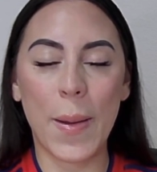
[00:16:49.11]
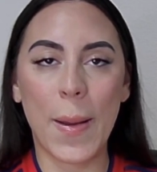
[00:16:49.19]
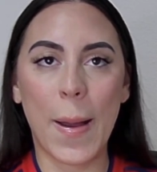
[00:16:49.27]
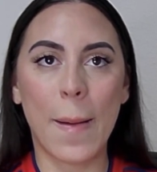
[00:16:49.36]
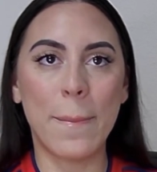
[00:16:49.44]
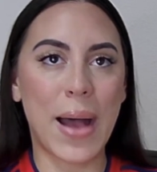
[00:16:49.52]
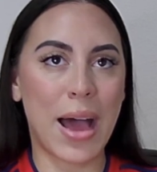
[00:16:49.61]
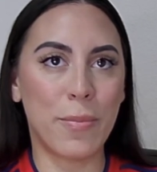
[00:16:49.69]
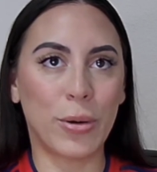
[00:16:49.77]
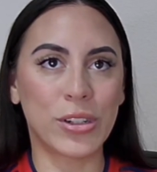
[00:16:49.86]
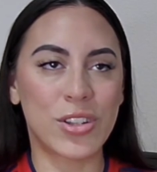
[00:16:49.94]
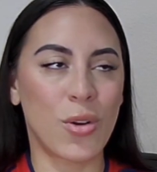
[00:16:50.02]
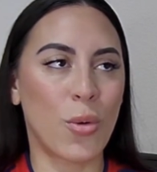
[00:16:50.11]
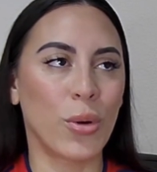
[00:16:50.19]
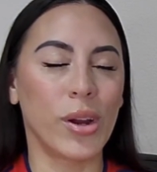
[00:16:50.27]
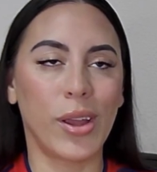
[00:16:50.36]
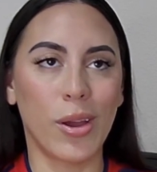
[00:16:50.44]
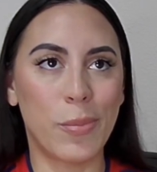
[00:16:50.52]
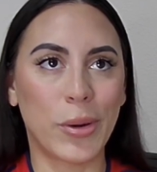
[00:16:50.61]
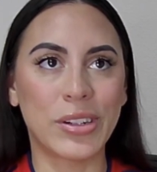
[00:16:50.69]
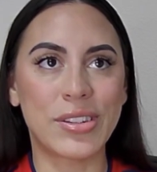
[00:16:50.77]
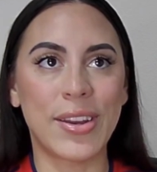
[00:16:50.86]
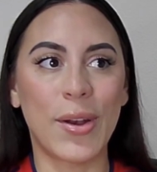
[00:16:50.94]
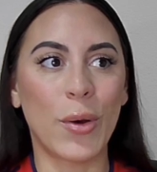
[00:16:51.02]
a bad person or a good
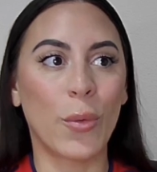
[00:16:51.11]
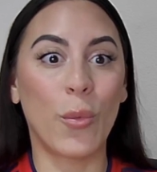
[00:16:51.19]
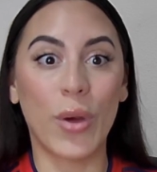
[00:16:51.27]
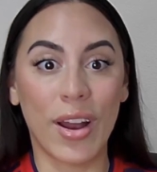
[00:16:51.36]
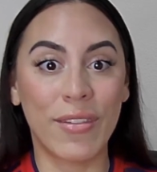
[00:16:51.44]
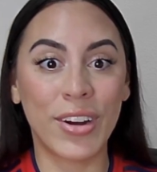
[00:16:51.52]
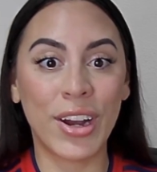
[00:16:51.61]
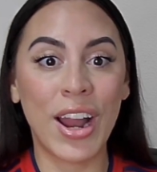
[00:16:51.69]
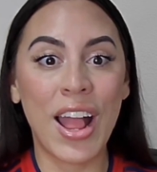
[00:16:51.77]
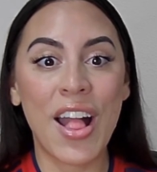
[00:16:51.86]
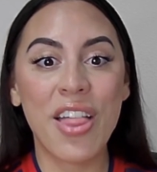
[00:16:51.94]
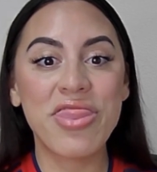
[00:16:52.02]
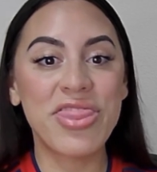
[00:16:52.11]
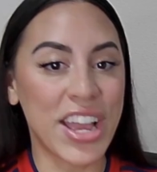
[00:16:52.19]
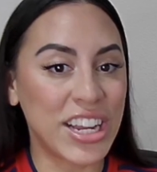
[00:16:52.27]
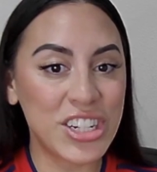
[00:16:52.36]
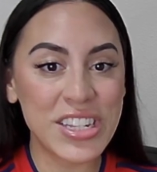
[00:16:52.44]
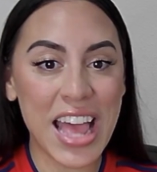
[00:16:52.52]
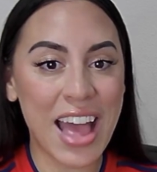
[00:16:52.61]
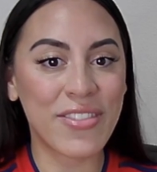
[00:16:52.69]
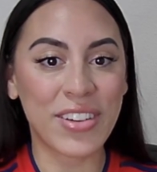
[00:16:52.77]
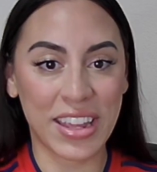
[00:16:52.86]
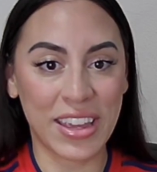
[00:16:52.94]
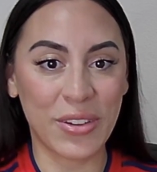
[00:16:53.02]
person or whatever. They just
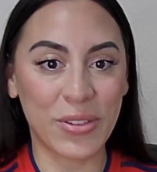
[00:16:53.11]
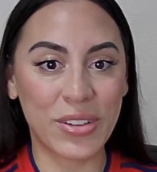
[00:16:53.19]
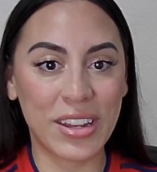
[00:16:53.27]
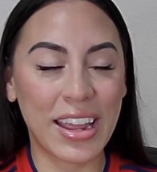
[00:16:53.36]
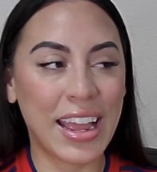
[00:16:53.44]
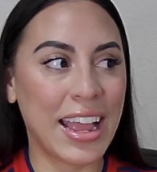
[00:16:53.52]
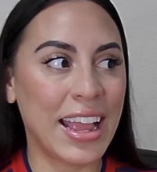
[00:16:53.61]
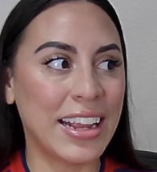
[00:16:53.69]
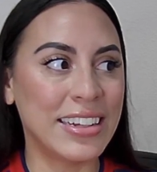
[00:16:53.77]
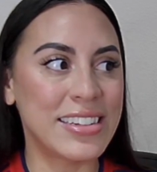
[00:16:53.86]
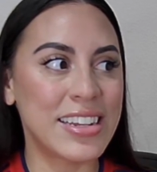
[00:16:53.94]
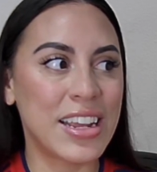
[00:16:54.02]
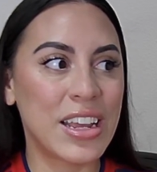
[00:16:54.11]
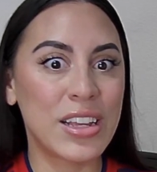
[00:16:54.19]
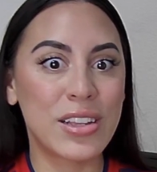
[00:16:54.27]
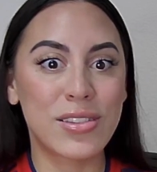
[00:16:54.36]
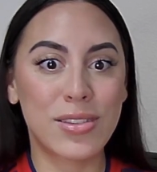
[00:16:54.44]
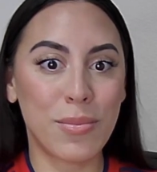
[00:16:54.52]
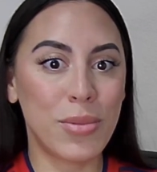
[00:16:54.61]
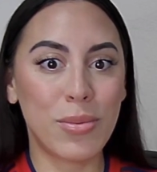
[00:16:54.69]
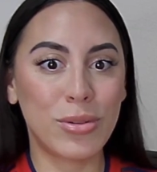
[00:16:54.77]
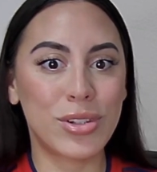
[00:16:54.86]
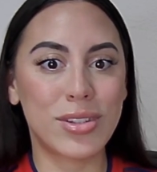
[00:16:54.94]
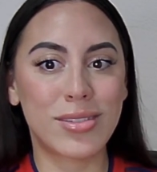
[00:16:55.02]
haven't healed. And some
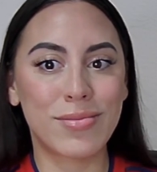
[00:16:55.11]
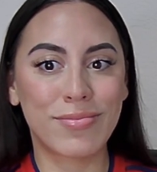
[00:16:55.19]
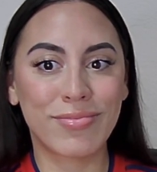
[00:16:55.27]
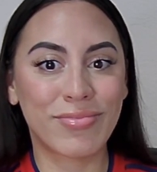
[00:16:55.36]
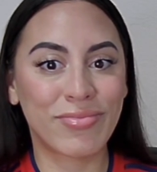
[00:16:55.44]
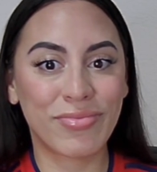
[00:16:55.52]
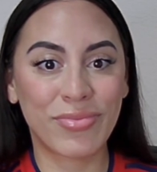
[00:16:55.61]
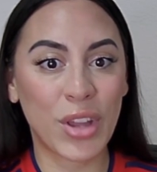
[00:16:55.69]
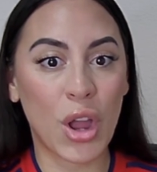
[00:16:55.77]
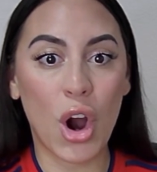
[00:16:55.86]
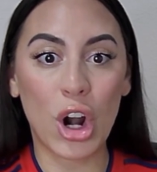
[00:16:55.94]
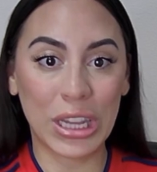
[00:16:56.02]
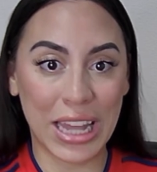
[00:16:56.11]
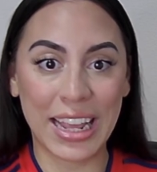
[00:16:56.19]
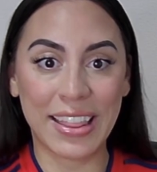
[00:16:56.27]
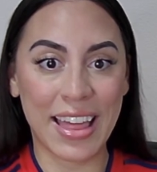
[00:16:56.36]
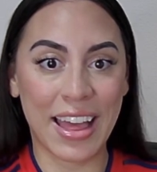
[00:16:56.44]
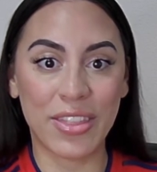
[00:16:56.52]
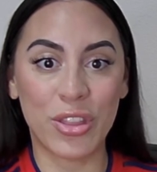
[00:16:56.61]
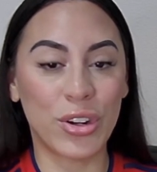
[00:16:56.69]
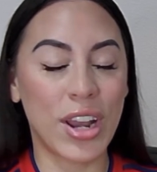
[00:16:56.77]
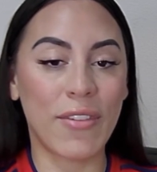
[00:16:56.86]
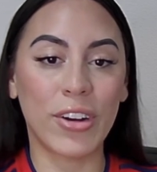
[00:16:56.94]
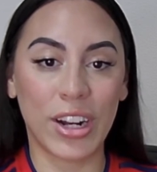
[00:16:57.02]
people just are like that. They're
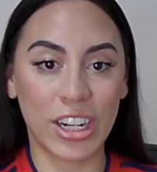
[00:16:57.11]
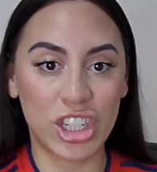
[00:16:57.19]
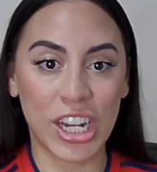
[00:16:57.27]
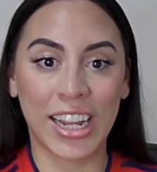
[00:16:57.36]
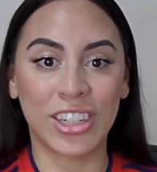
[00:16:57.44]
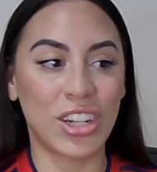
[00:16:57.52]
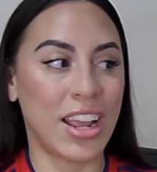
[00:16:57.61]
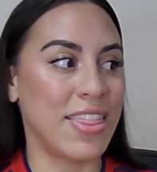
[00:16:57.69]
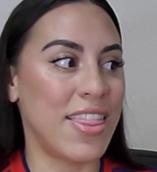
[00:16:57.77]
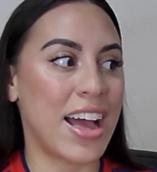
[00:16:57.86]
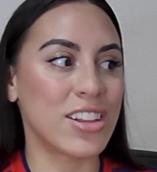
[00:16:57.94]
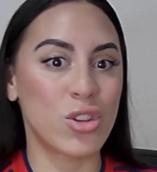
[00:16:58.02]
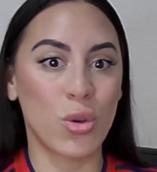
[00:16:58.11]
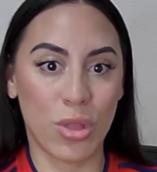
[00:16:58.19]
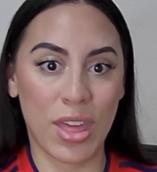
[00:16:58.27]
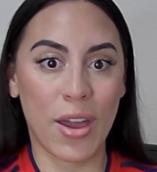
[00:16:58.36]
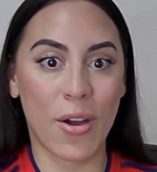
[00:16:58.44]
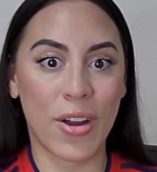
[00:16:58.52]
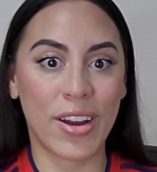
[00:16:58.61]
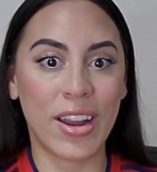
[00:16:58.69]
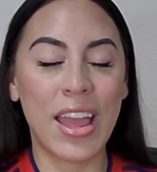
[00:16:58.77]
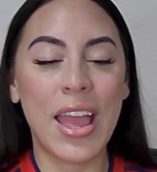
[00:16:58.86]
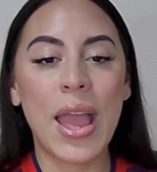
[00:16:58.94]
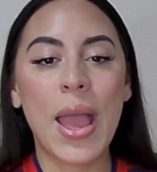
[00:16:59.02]
never going to change, and that's who they are.
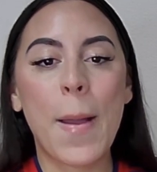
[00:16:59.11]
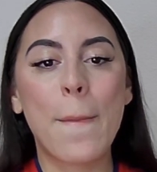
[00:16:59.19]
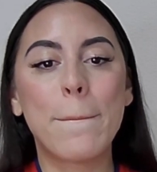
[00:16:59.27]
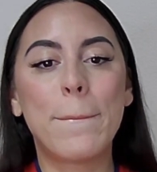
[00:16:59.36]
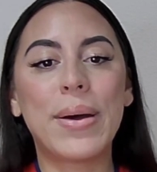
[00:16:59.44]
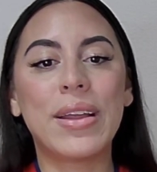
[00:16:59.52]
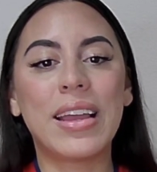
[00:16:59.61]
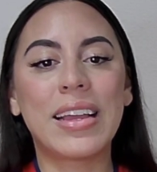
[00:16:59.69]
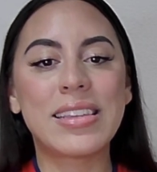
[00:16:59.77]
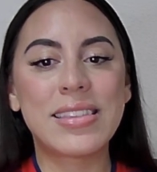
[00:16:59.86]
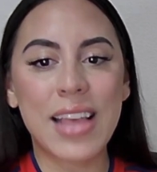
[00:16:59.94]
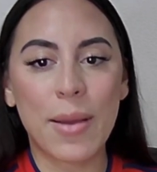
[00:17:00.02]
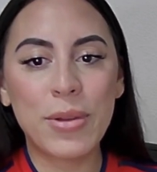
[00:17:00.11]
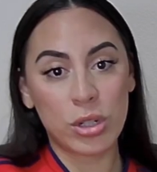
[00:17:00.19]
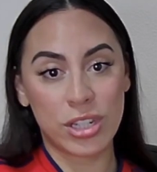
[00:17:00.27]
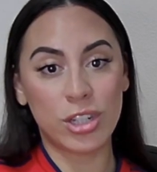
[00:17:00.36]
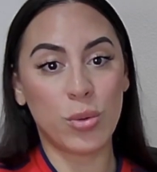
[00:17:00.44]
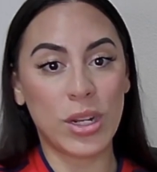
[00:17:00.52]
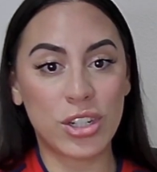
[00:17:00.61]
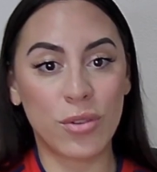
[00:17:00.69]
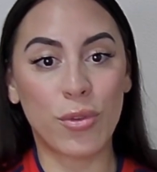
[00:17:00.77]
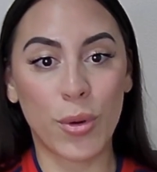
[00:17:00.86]
But accepting situation for